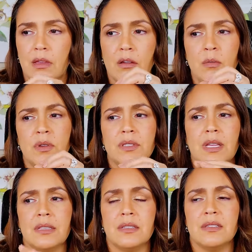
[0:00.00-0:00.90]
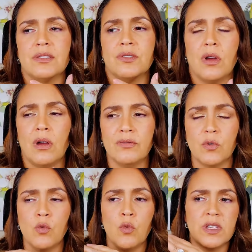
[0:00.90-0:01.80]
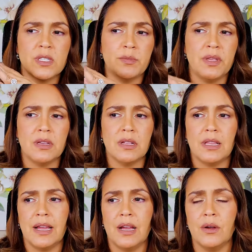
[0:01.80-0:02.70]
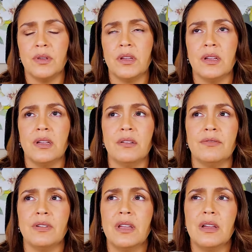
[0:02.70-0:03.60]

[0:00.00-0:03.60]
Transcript: Almost like this soft, wispy cloud of